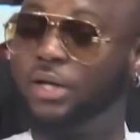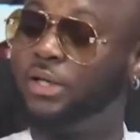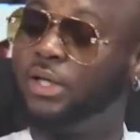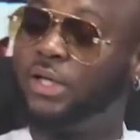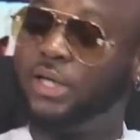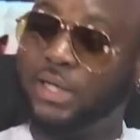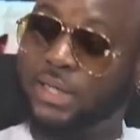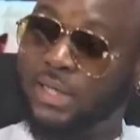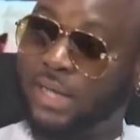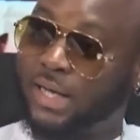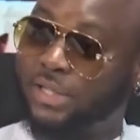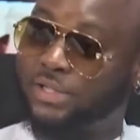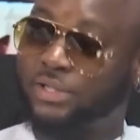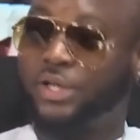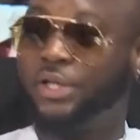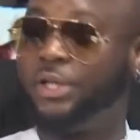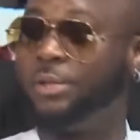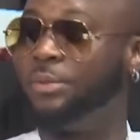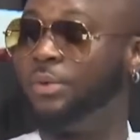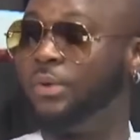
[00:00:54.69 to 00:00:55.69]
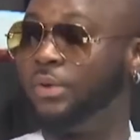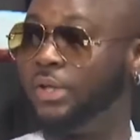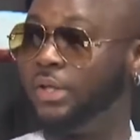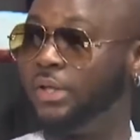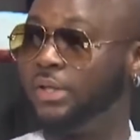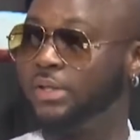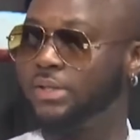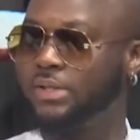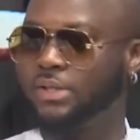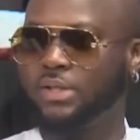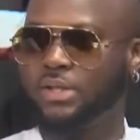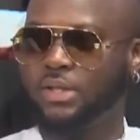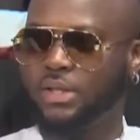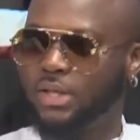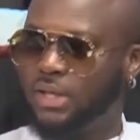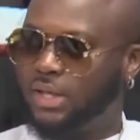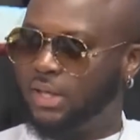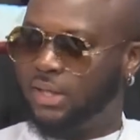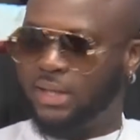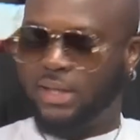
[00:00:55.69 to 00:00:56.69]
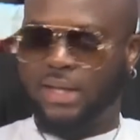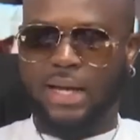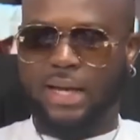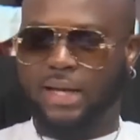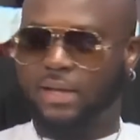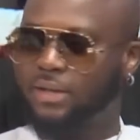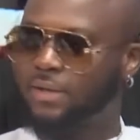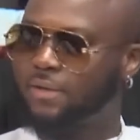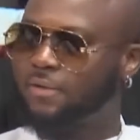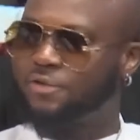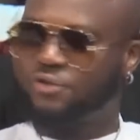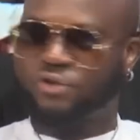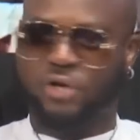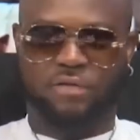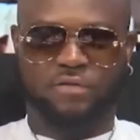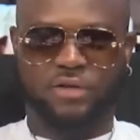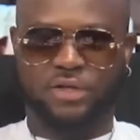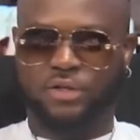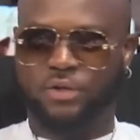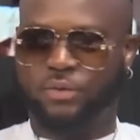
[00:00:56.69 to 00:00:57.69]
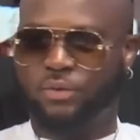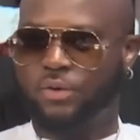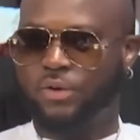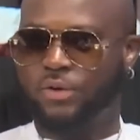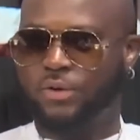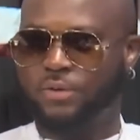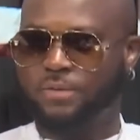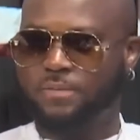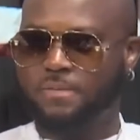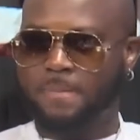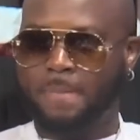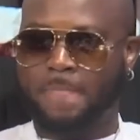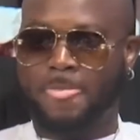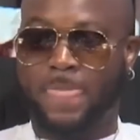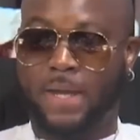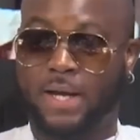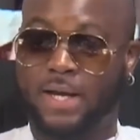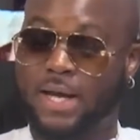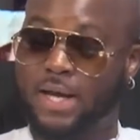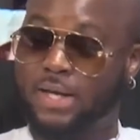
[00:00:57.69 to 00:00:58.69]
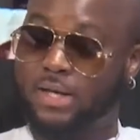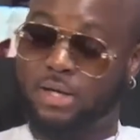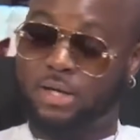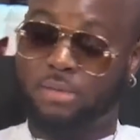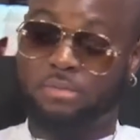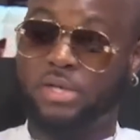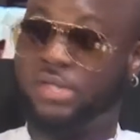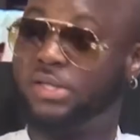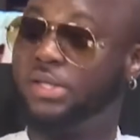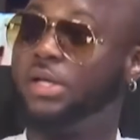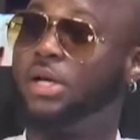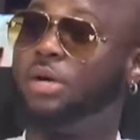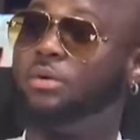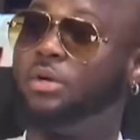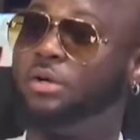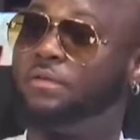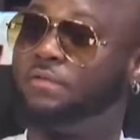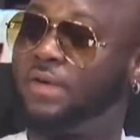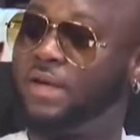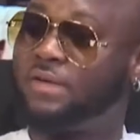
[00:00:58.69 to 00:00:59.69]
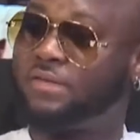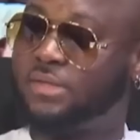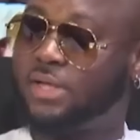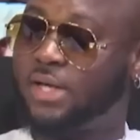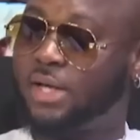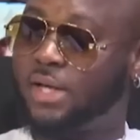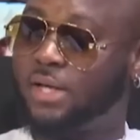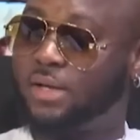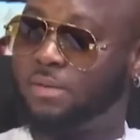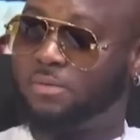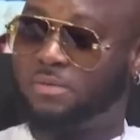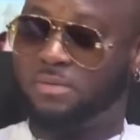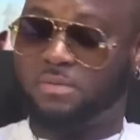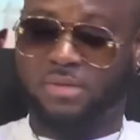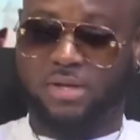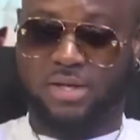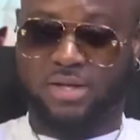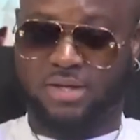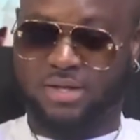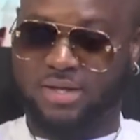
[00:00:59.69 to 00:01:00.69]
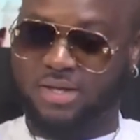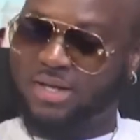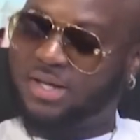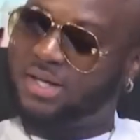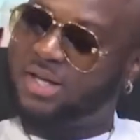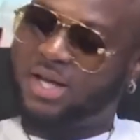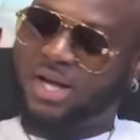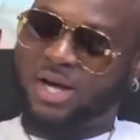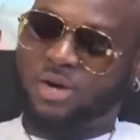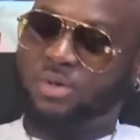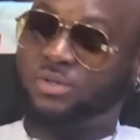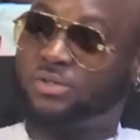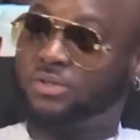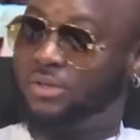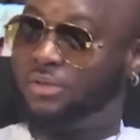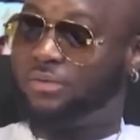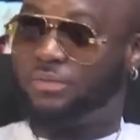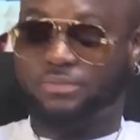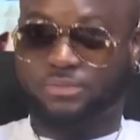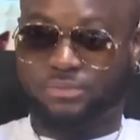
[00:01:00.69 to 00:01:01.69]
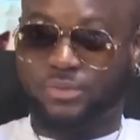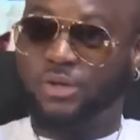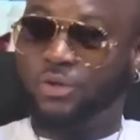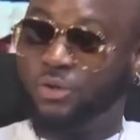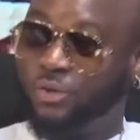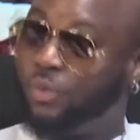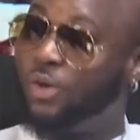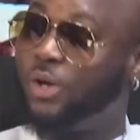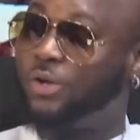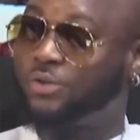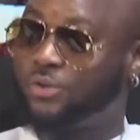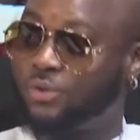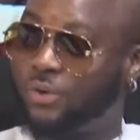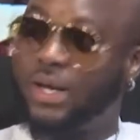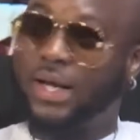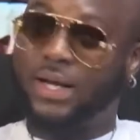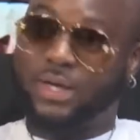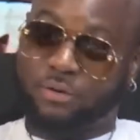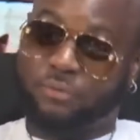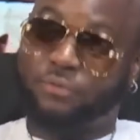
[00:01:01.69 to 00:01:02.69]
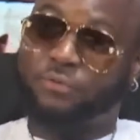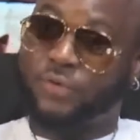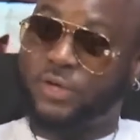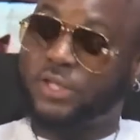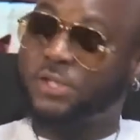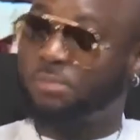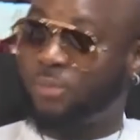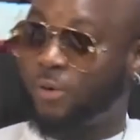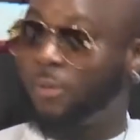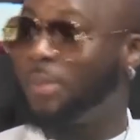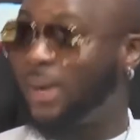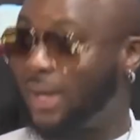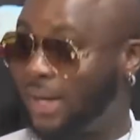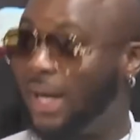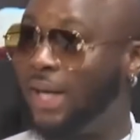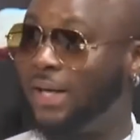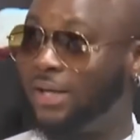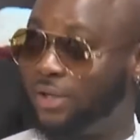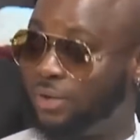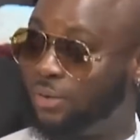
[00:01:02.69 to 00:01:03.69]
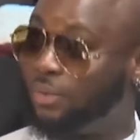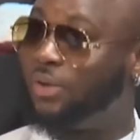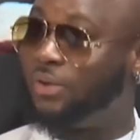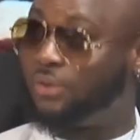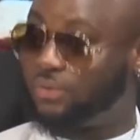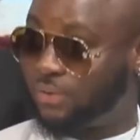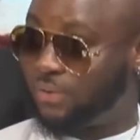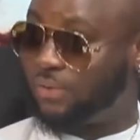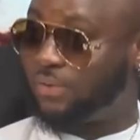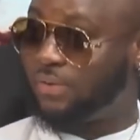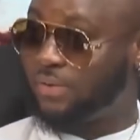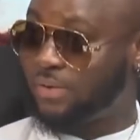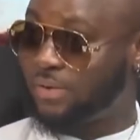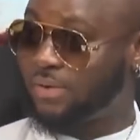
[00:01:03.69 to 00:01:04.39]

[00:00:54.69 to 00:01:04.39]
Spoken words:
late nights, early mornings, in that, traveling the world. And I had an amazing year with a 5-star album. Like, I went on a world tour, like a first proper Ghanaian world tour.